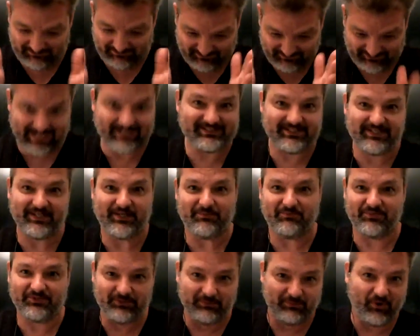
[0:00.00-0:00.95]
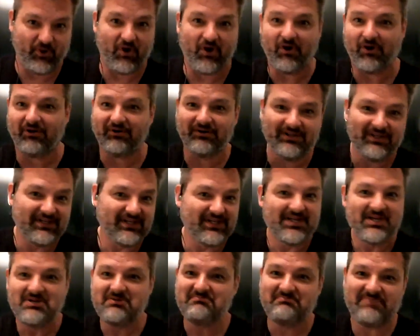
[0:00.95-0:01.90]
That's him with the ball,
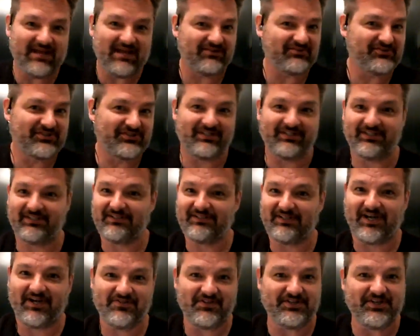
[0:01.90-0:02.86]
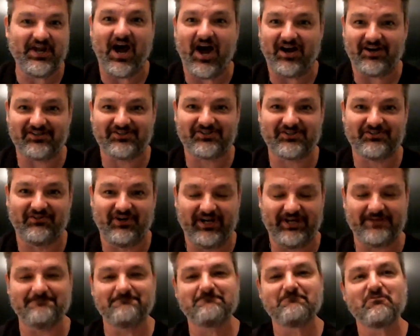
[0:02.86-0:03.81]
bouncing it on the docks, right?